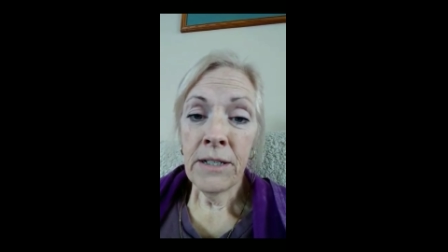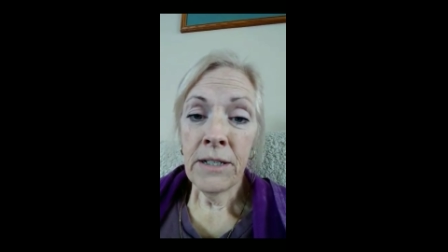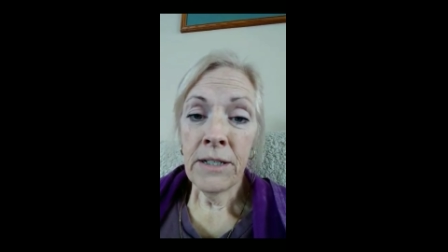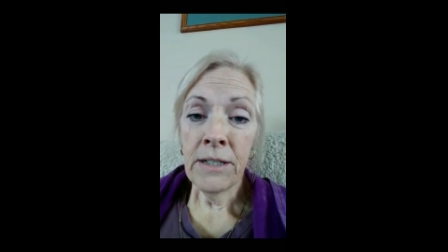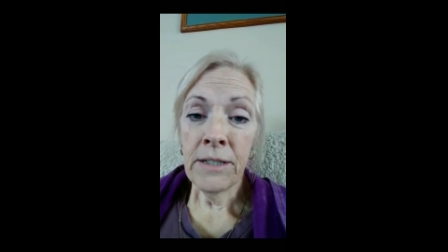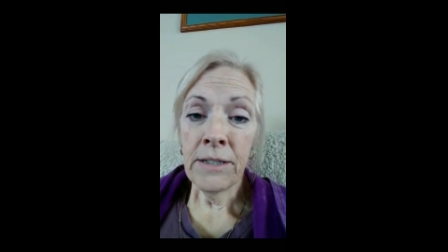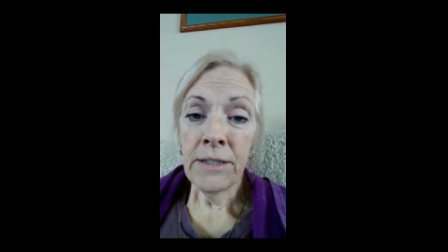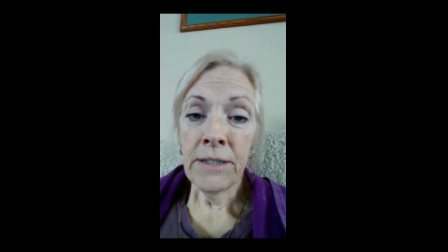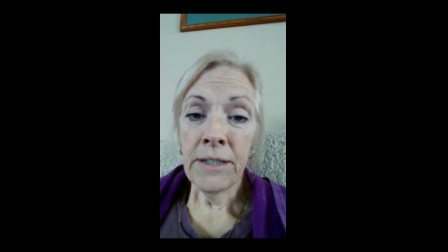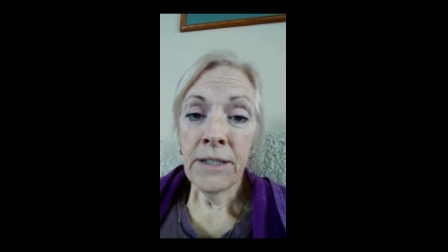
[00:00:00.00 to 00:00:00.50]

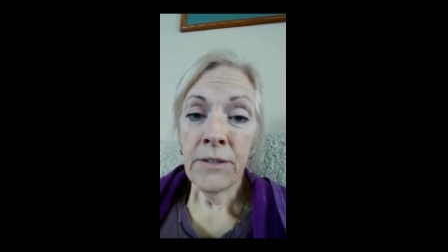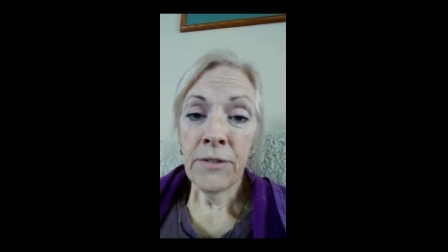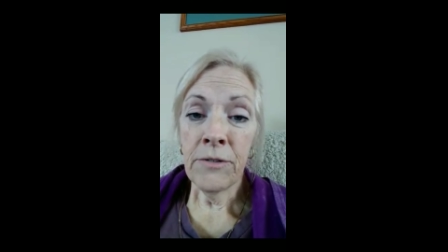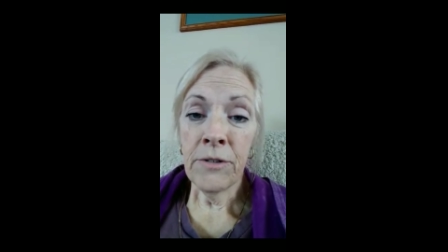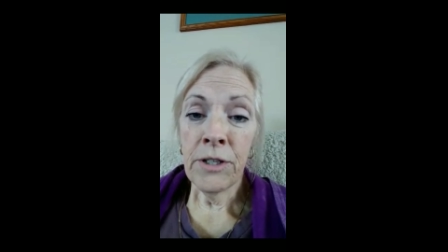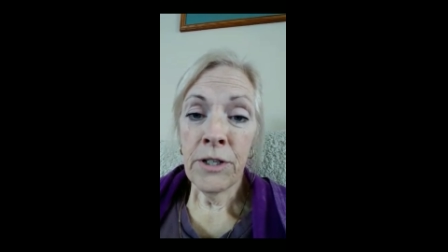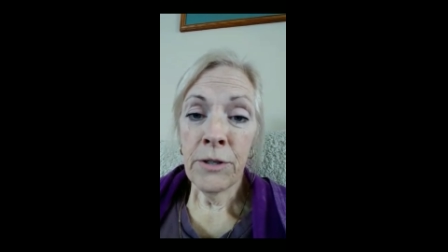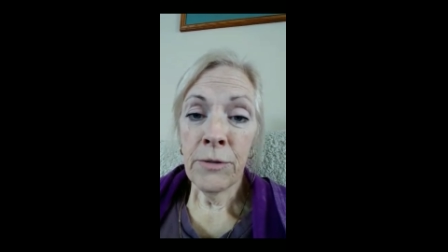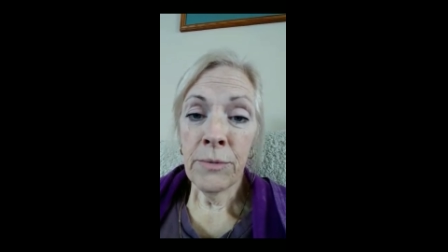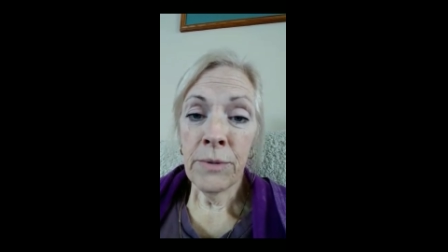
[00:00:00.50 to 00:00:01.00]
on another
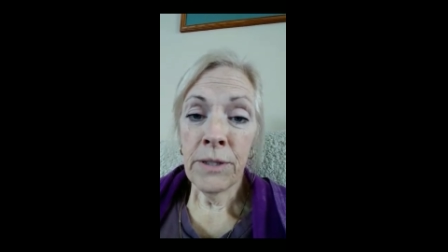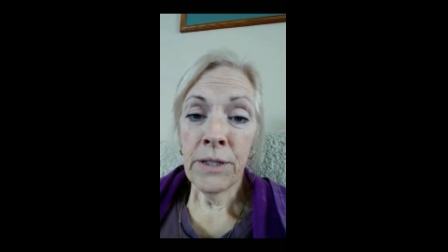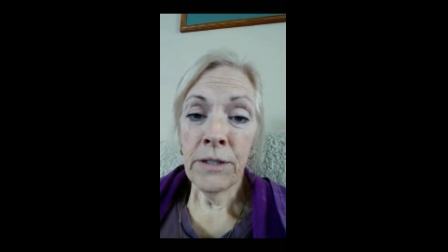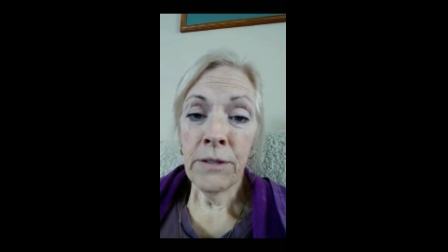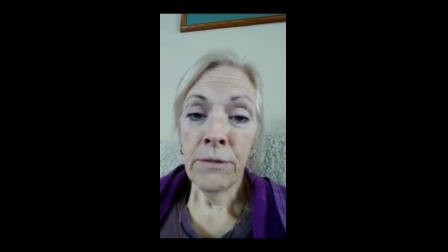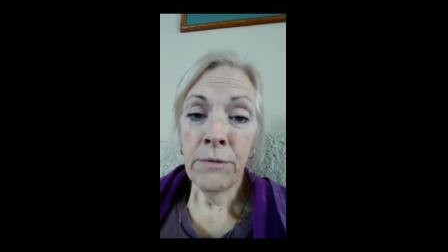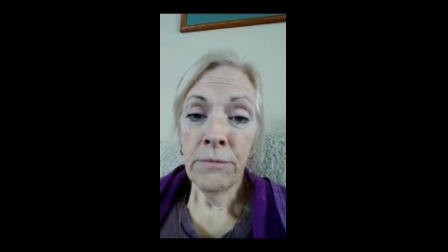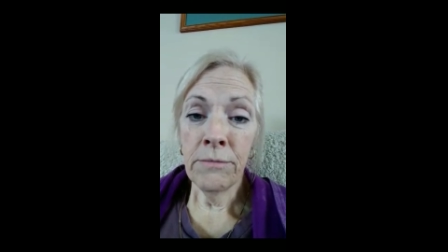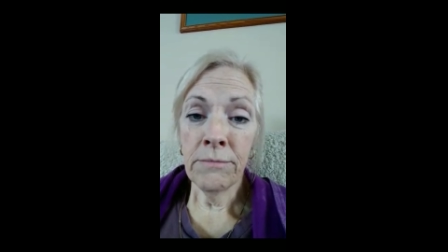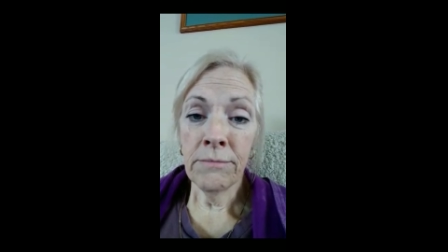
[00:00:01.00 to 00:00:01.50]
year with
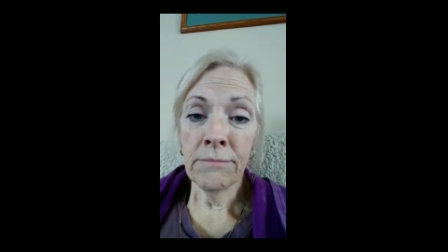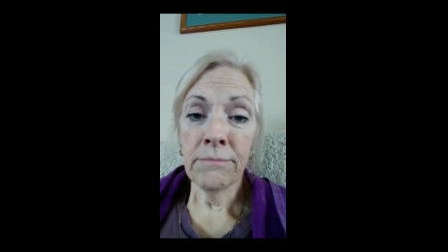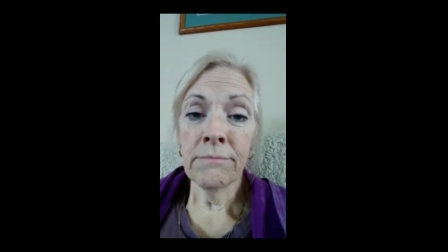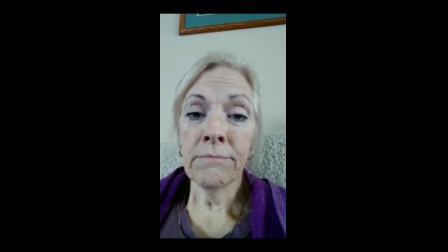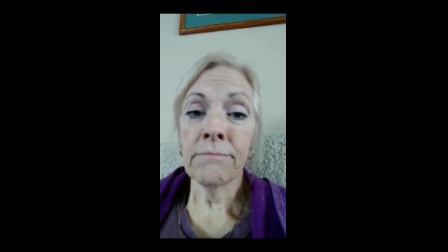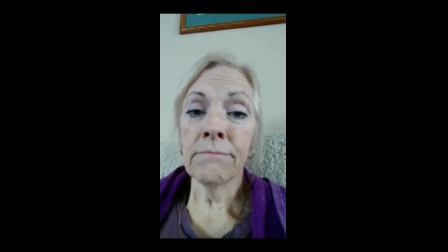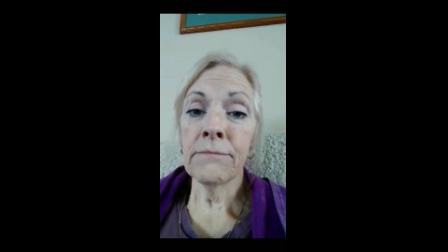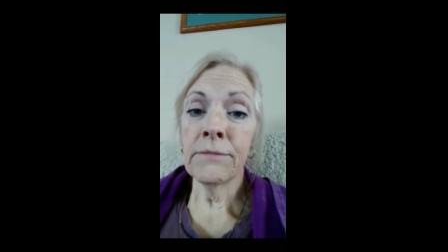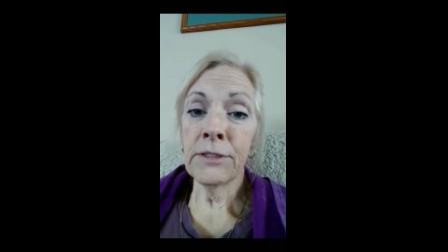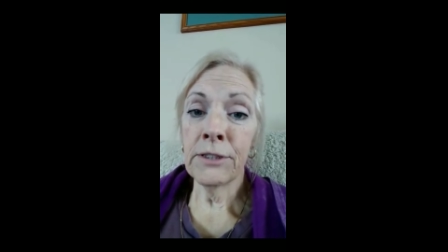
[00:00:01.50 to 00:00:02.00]
you.
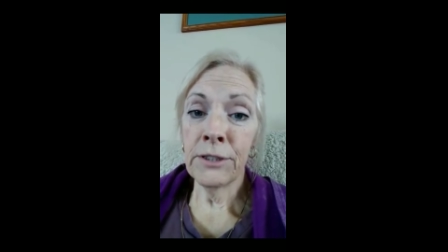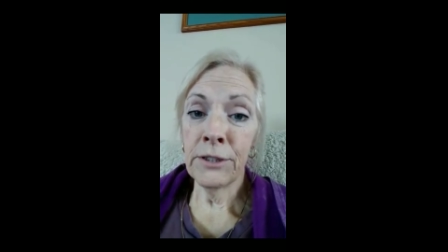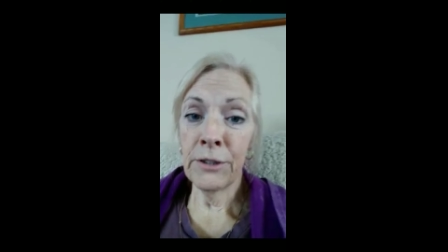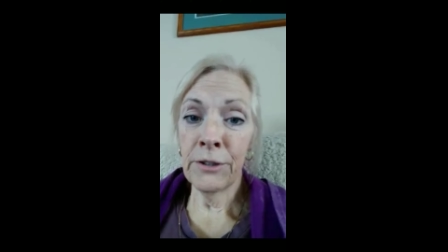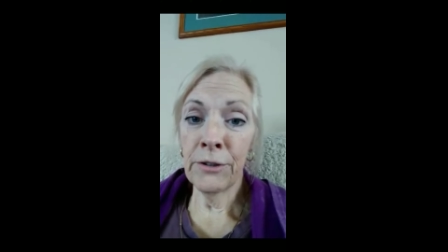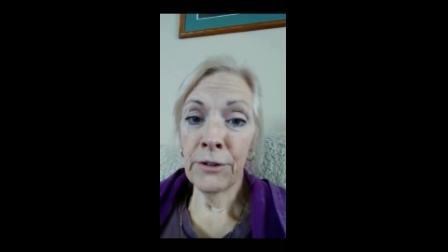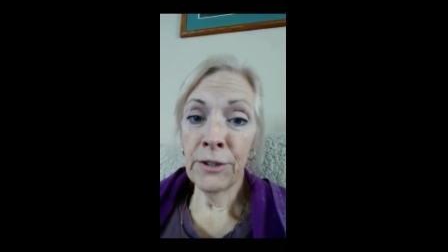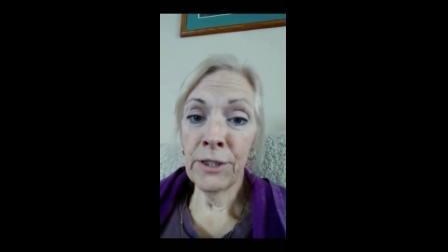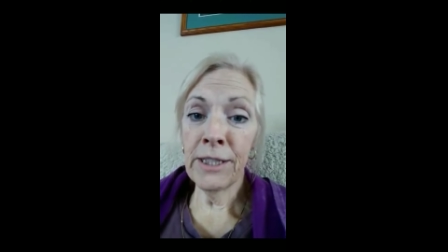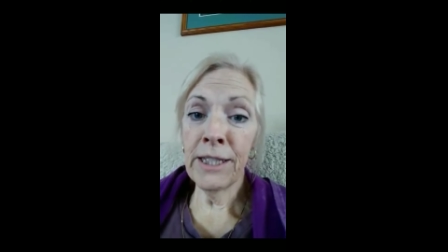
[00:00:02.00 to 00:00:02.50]
Good
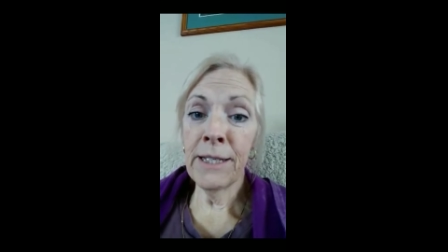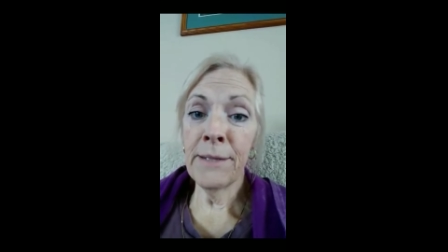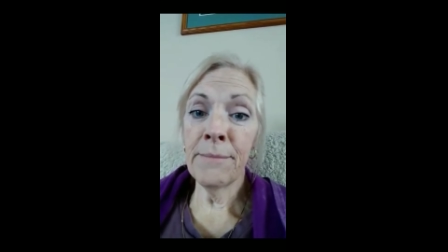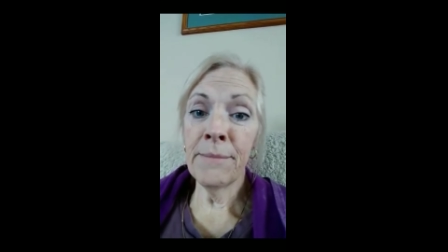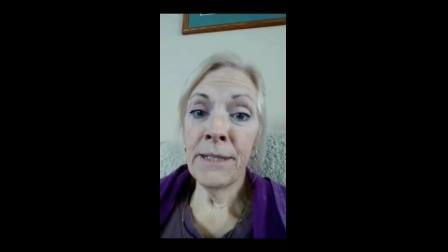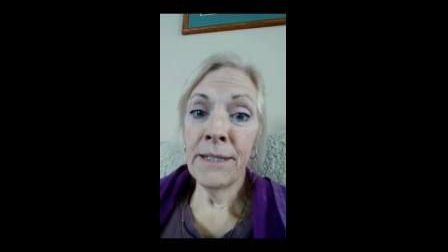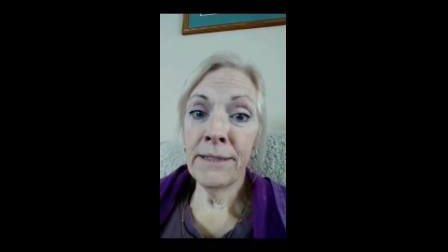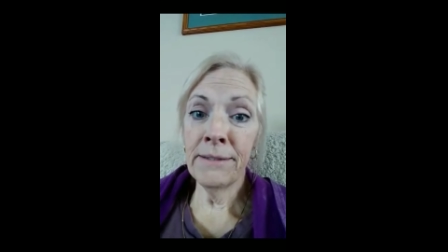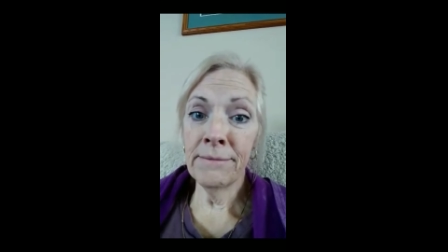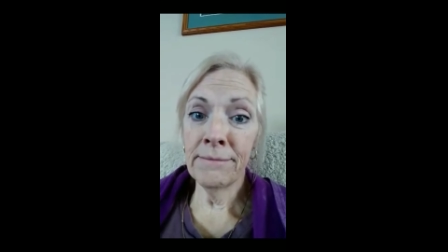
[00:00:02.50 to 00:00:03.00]
girl,
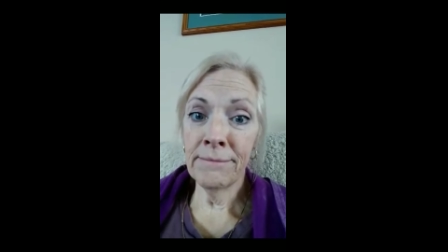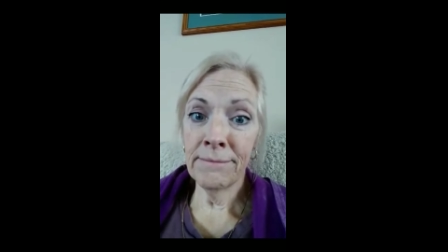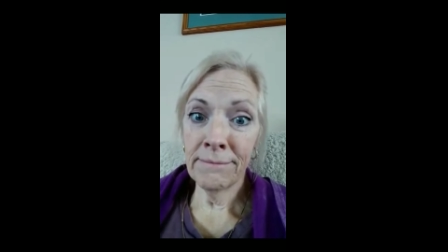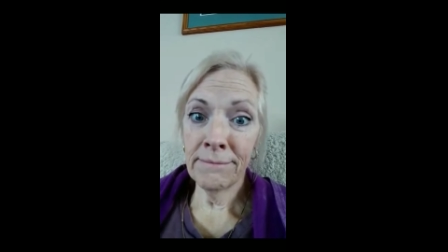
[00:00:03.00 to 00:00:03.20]
Amy.